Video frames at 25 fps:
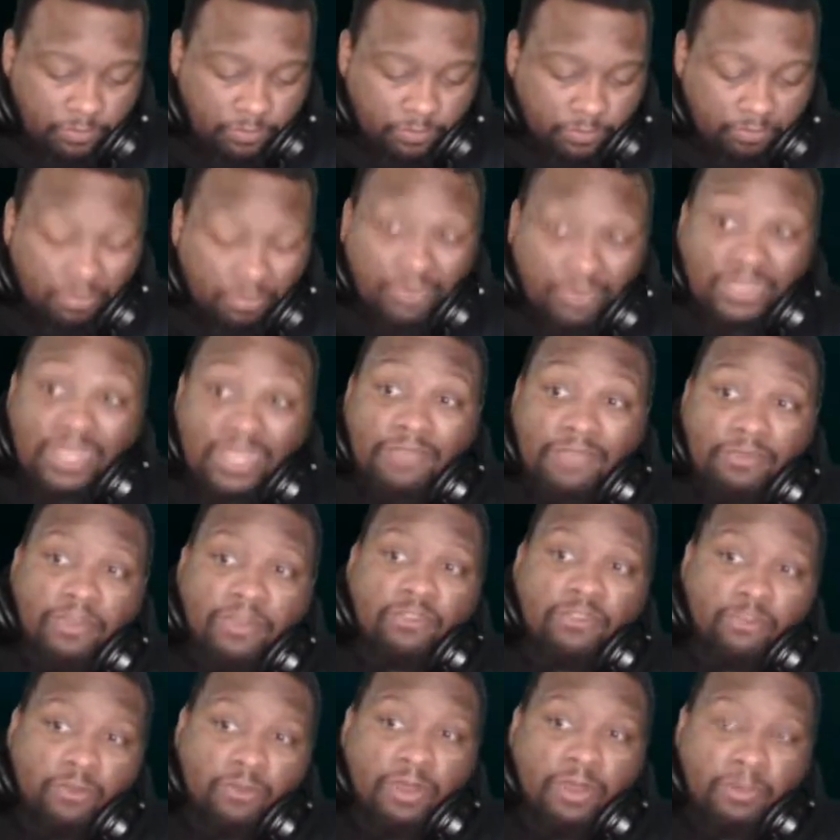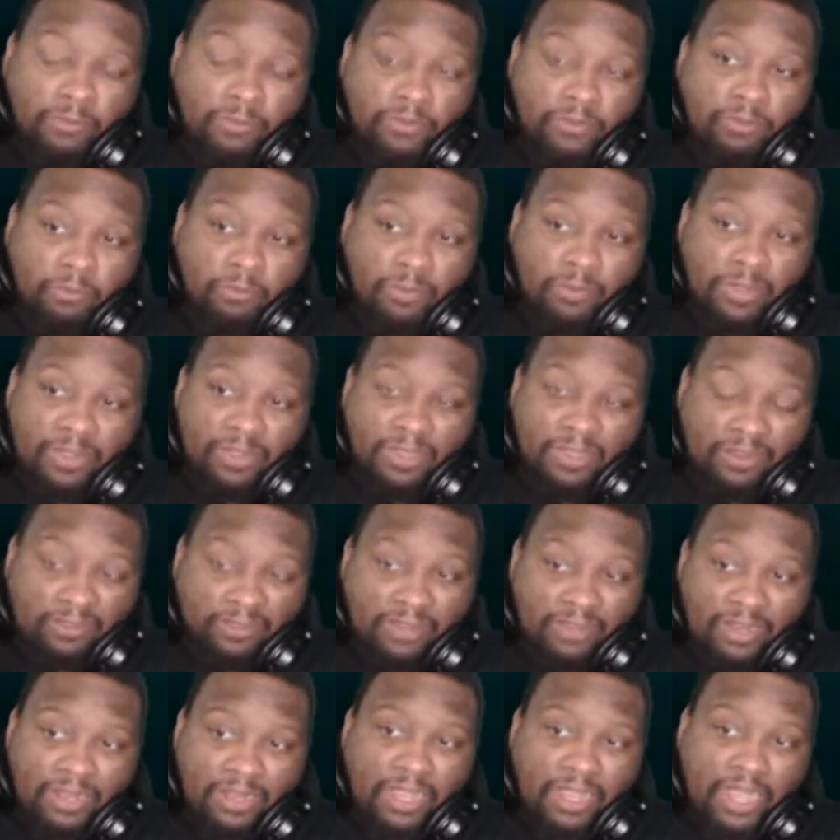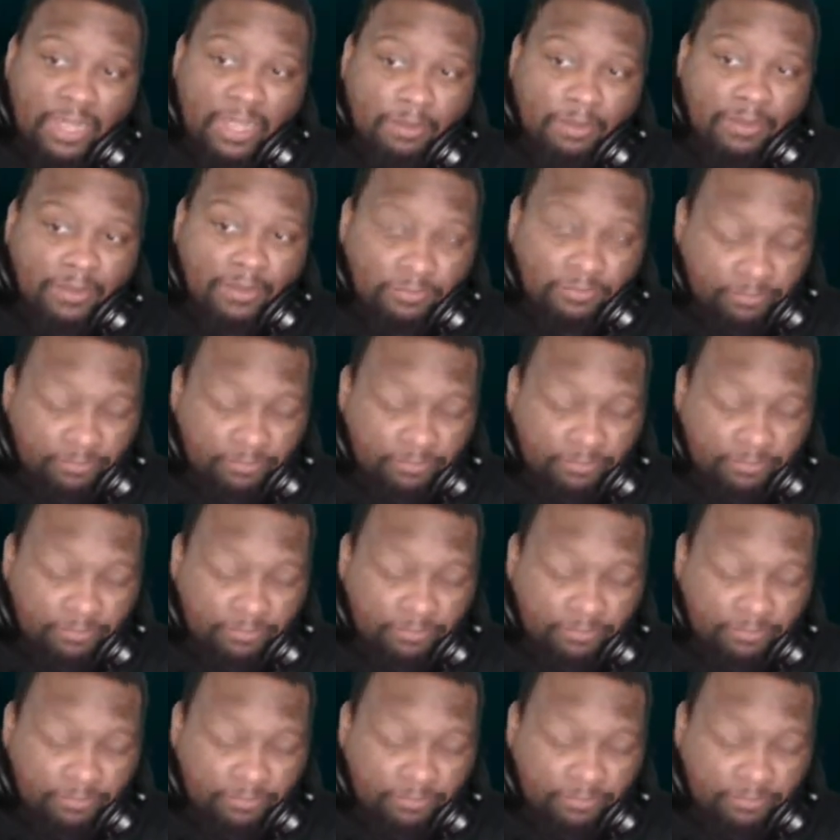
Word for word: believe in dreams when things like that happen.